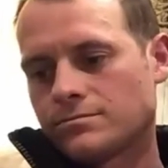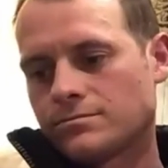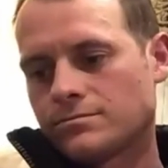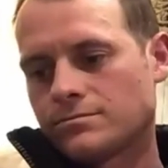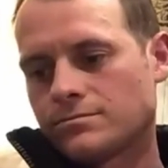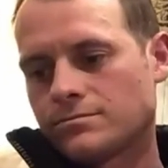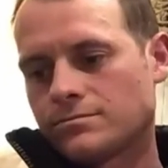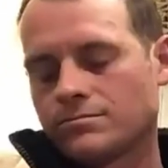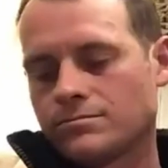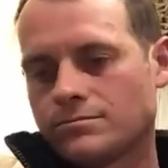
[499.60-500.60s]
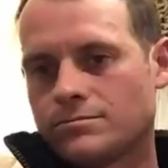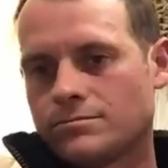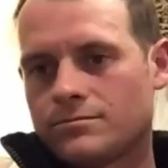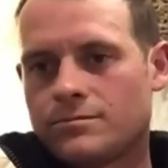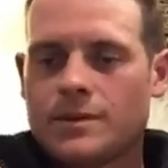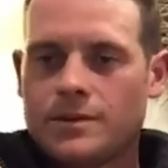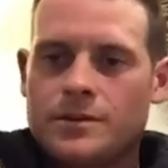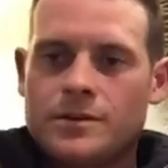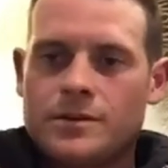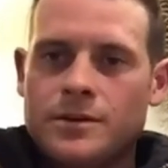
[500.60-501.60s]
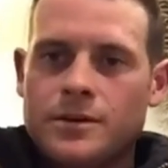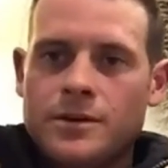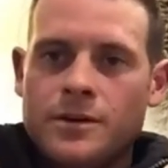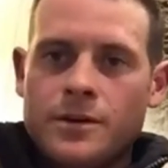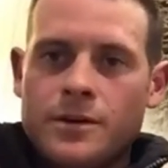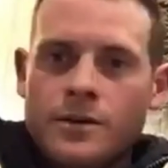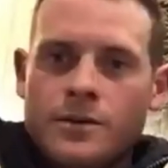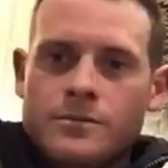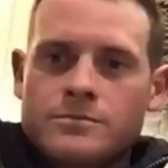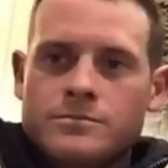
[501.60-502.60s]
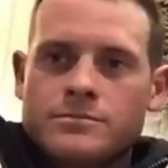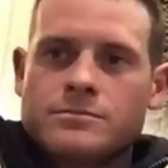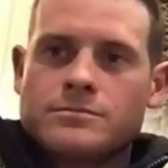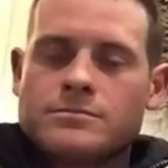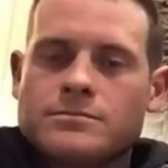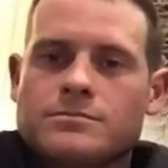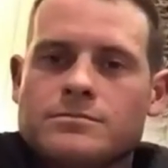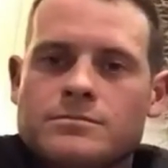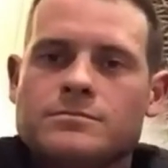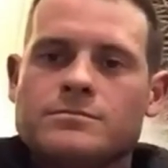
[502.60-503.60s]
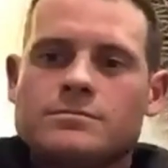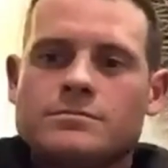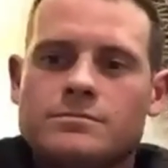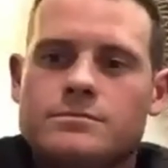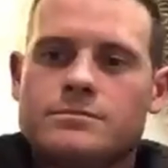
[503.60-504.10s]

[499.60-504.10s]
(silent)